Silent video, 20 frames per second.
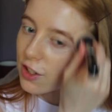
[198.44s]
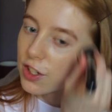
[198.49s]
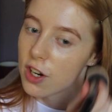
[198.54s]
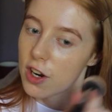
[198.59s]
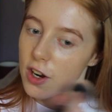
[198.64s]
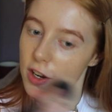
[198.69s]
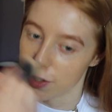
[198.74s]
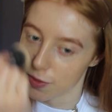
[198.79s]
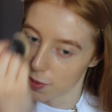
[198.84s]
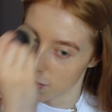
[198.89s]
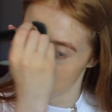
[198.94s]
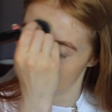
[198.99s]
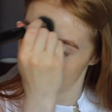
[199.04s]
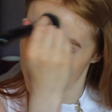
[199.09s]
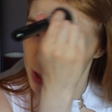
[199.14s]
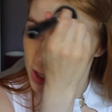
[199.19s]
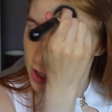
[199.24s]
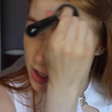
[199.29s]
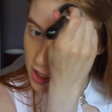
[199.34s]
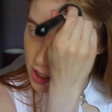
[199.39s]
a chance because
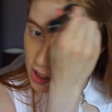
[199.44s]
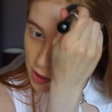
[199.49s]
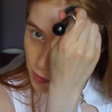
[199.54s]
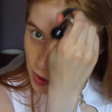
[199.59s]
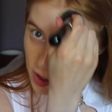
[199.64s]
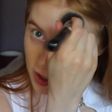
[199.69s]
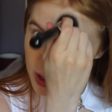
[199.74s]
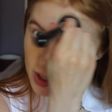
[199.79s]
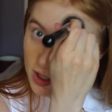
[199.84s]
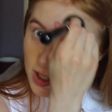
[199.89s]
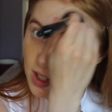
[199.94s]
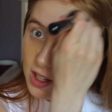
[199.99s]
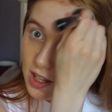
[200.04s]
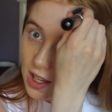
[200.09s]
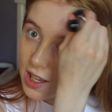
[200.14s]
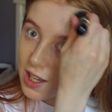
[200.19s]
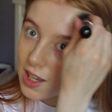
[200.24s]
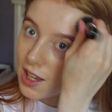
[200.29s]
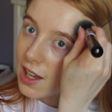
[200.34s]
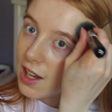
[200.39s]
of doing uni work
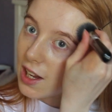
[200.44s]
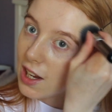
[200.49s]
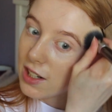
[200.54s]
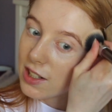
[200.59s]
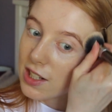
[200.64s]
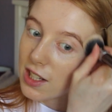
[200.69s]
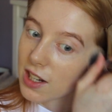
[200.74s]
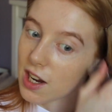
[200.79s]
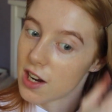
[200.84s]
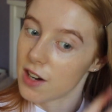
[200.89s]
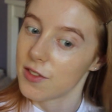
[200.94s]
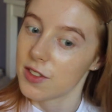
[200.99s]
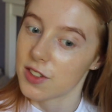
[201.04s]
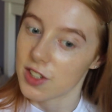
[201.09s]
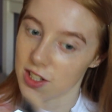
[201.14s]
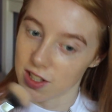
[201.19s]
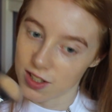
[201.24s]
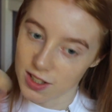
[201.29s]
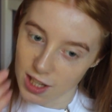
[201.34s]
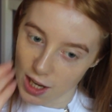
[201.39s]
to kind of
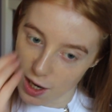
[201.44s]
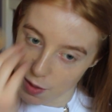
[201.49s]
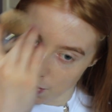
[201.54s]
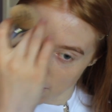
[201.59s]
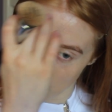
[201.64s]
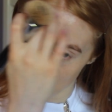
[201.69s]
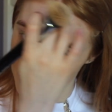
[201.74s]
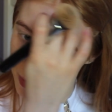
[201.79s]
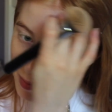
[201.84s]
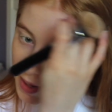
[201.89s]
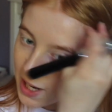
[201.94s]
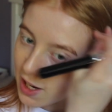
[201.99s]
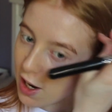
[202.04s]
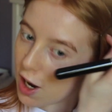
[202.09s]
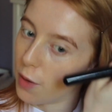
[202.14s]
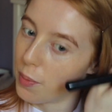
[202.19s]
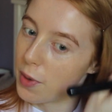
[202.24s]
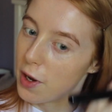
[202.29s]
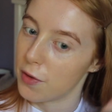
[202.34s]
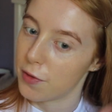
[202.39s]
just sit and play with
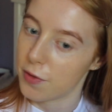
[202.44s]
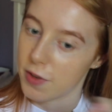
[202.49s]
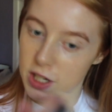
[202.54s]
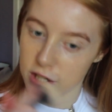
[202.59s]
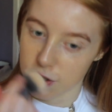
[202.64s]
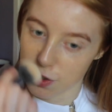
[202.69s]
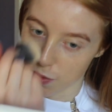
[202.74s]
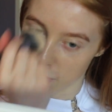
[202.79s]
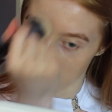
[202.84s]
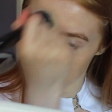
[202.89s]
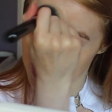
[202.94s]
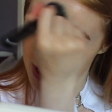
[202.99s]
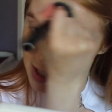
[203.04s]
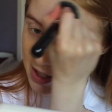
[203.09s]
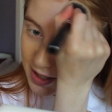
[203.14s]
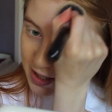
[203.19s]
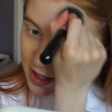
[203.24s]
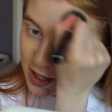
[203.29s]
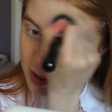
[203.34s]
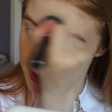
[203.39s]
makeup, but I've finished all my
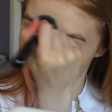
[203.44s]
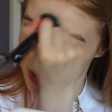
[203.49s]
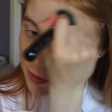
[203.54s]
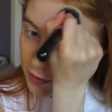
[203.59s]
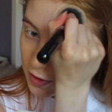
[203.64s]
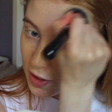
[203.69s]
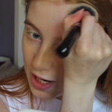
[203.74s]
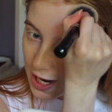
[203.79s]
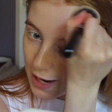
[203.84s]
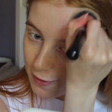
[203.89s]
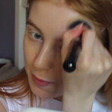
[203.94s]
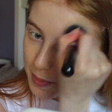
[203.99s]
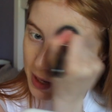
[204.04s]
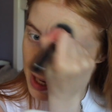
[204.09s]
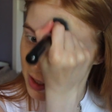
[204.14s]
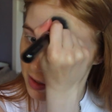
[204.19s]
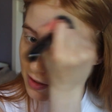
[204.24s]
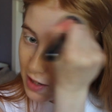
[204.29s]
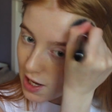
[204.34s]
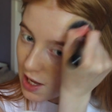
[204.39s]
essays now, so I feel like I have a
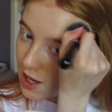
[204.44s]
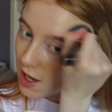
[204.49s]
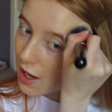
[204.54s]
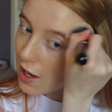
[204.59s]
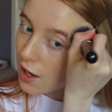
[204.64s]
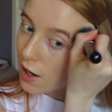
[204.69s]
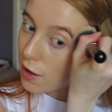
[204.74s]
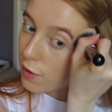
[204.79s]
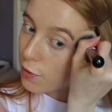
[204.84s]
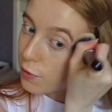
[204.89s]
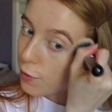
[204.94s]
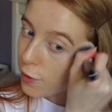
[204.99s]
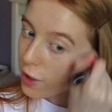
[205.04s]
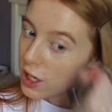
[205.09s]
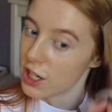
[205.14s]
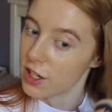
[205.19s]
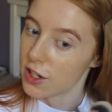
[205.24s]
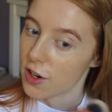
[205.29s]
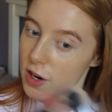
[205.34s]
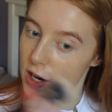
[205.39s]
bit of
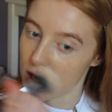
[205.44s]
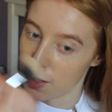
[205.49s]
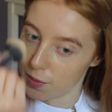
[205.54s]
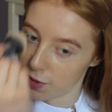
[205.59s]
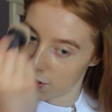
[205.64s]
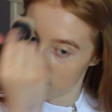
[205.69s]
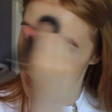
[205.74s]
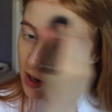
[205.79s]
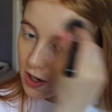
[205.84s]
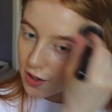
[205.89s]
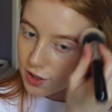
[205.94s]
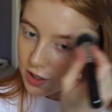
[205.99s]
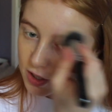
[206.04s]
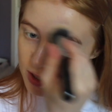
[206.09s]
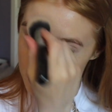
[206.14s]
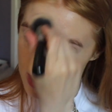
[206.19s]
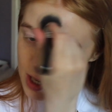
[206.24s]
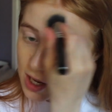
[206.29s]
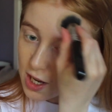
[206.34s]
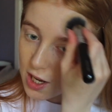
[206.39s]
free time to kind of
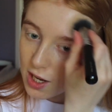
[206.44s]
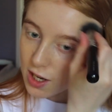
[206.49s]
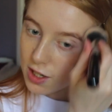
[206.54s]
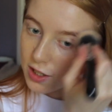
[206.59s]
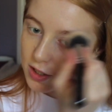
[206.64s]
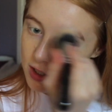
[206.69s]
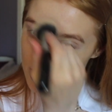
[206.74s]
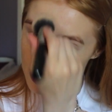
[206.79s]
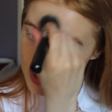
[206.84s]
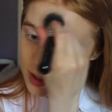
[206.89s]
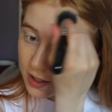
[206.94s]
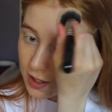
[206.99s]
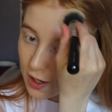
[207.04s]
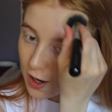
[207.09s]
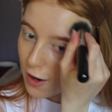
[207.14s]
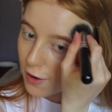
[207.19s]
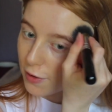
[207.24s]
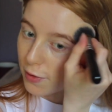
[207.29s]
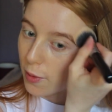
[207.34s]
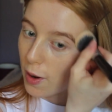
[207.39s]
just do
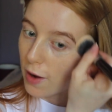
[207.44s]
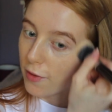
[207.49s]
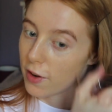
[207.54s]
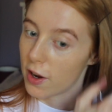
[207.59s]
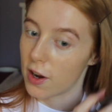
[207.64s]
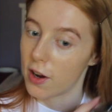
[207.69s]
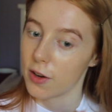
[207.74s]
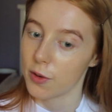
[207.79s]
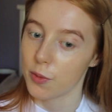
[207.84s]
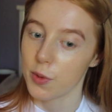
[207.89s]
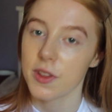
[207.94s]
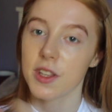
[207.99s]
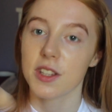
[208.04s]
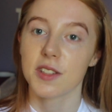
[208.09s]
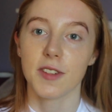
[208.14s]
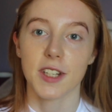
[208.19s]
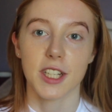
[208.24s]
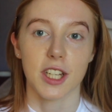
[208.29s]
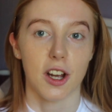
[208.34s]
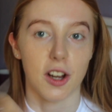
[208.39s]
stuff. Whether when
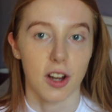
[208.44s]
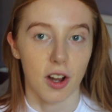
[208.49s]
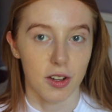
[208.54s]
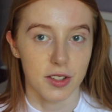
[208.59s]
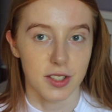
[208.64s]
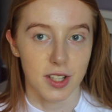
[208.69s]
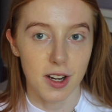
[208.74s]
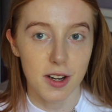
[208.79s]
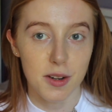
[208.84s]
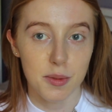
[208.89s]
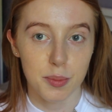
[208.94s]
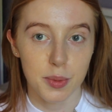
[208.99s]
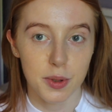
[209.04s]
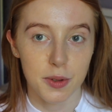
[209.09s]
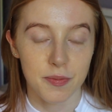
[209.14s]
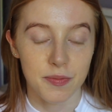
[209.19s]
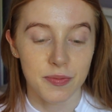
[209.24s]
this video goes up,